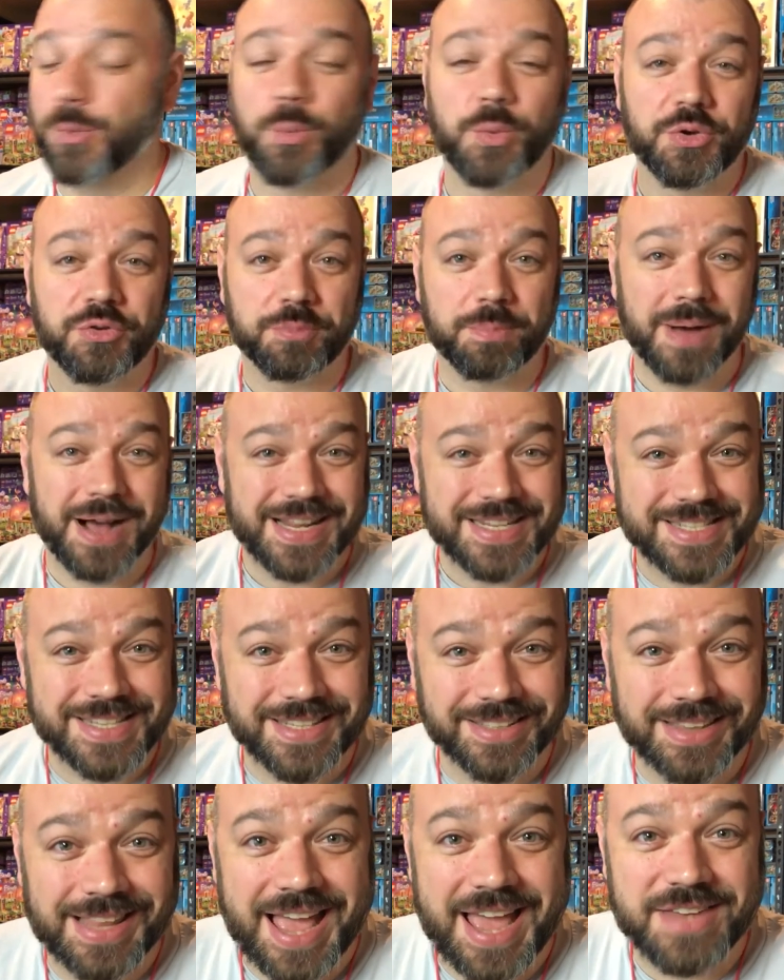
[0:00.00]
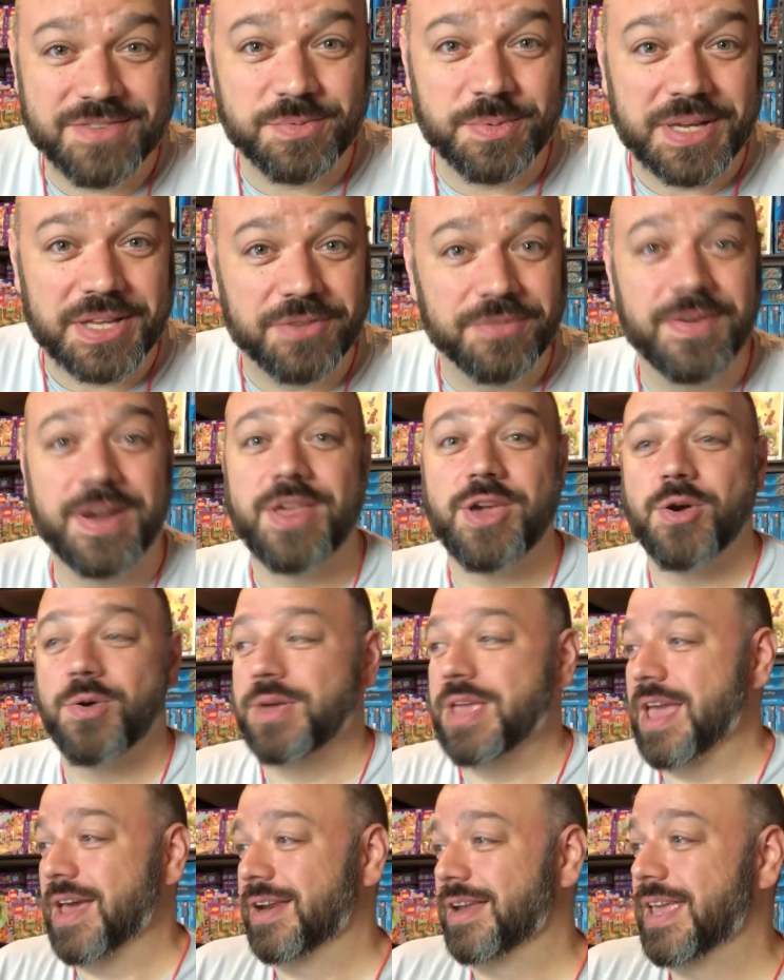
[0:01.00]
Response to last week's
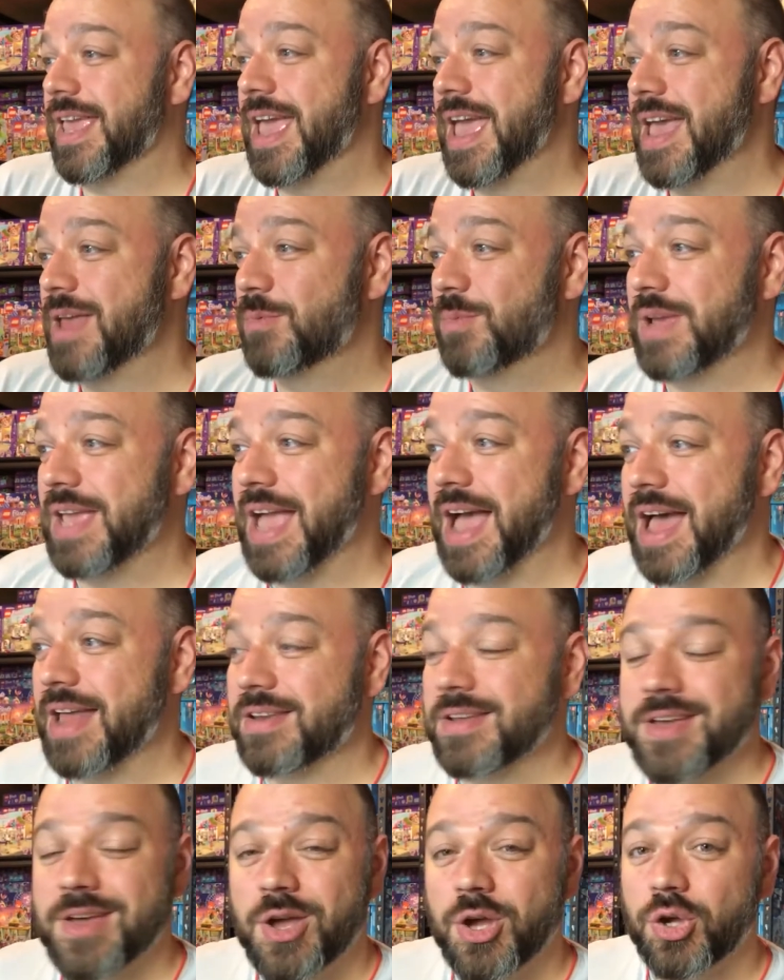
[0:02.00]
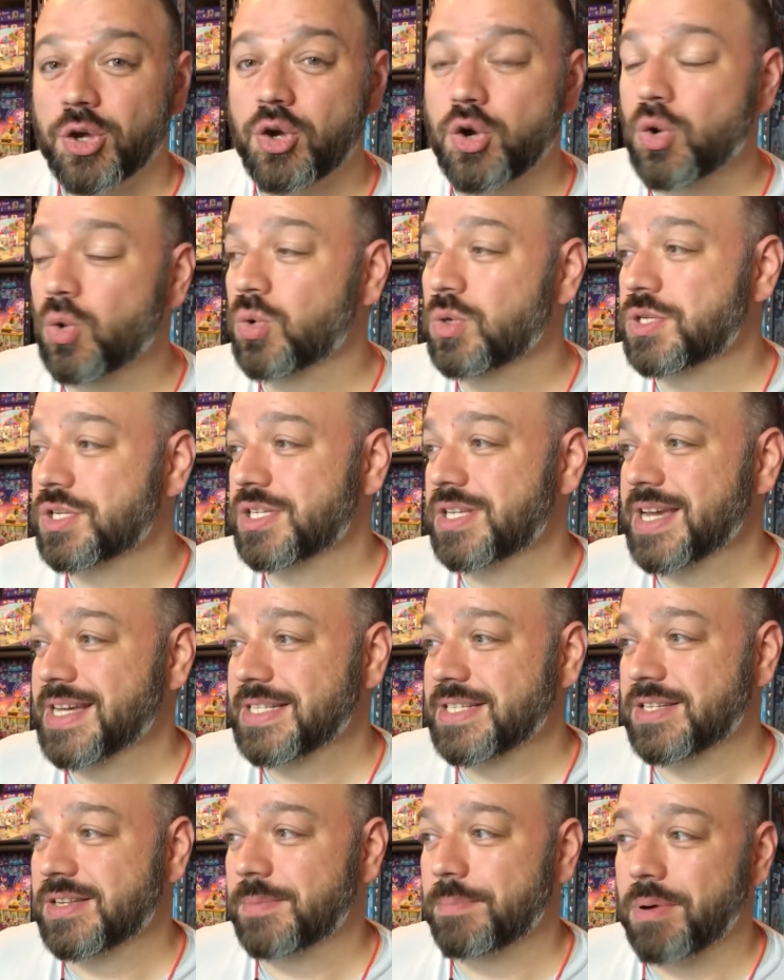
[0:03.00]
video yet again. We got cool
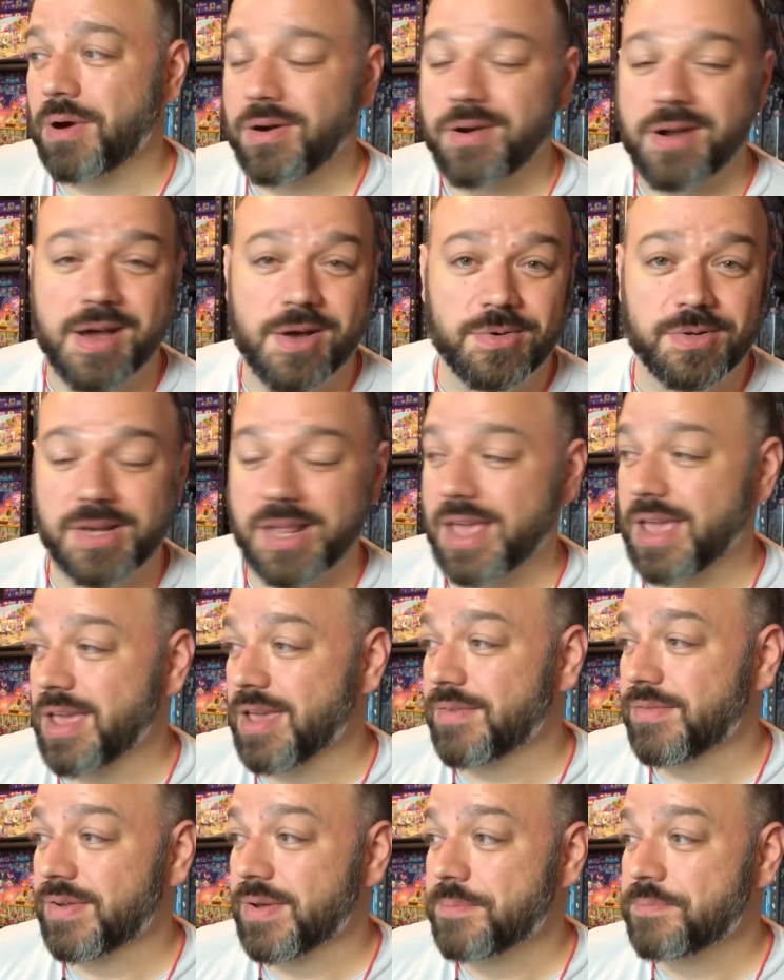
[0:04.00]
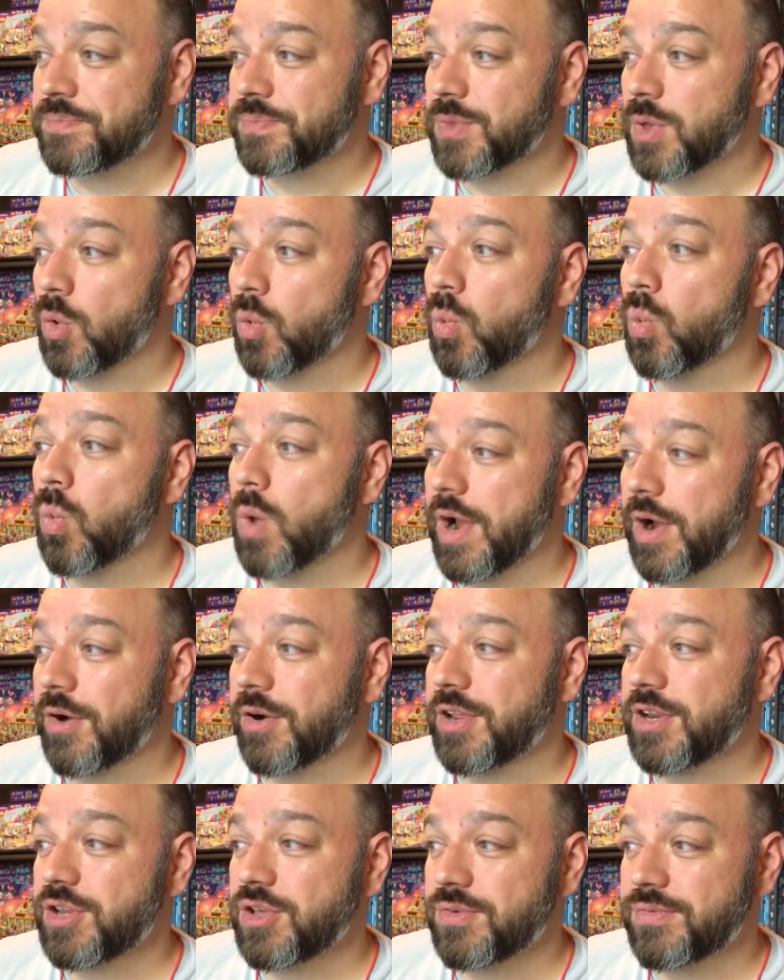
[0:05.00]
sets to part out, Dave.
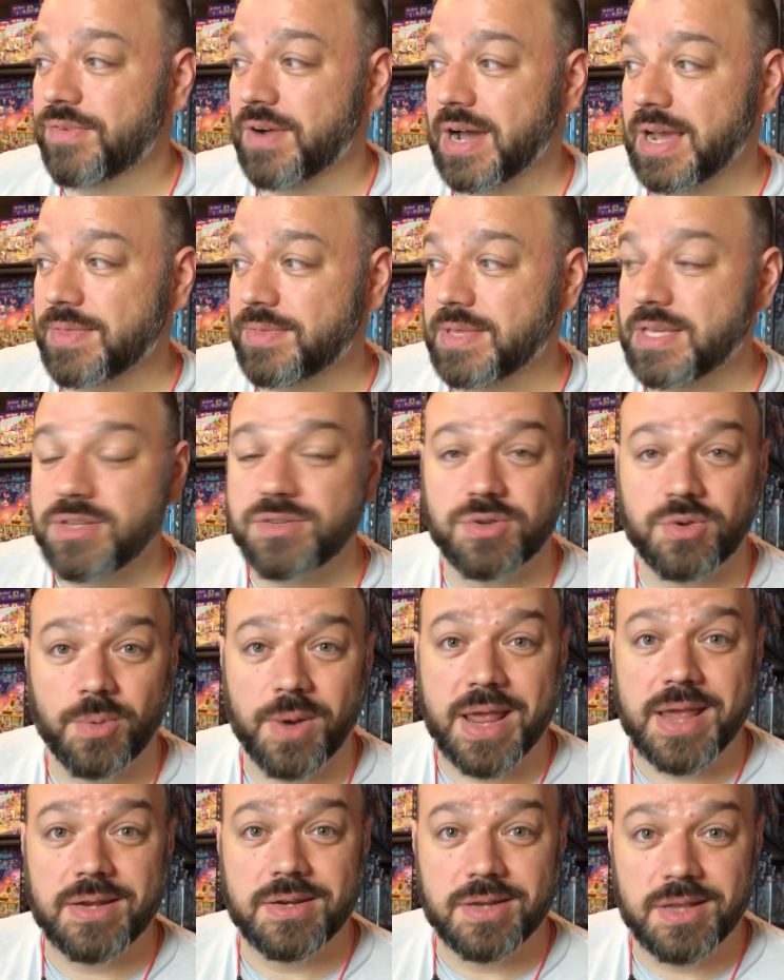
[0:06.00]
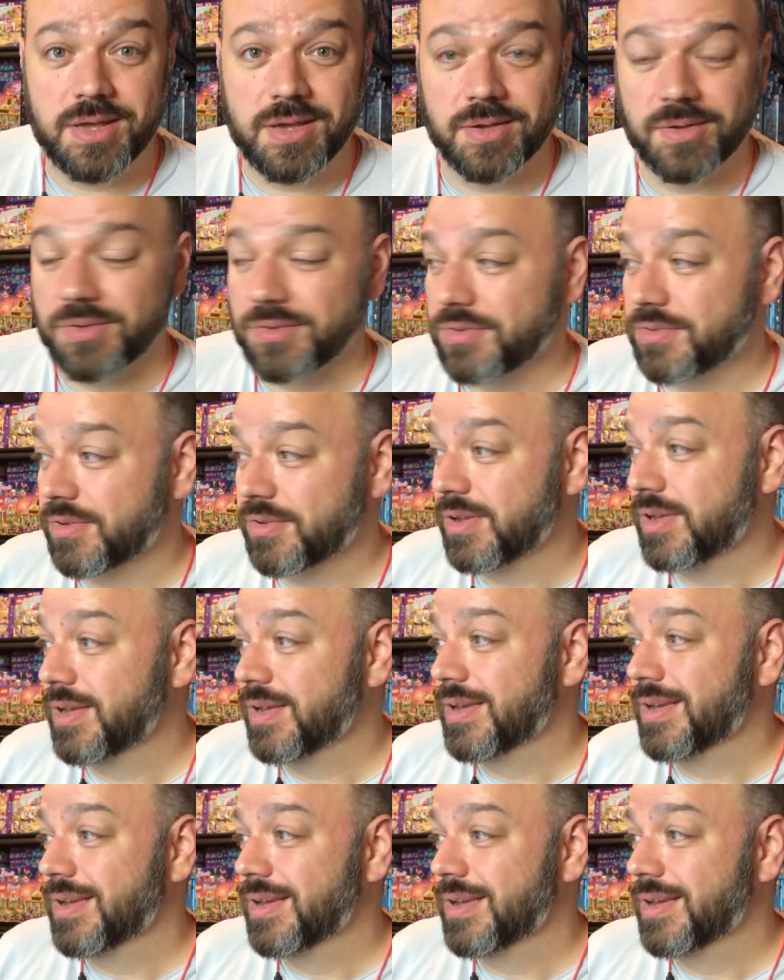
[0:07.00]
Where did you find these great deals?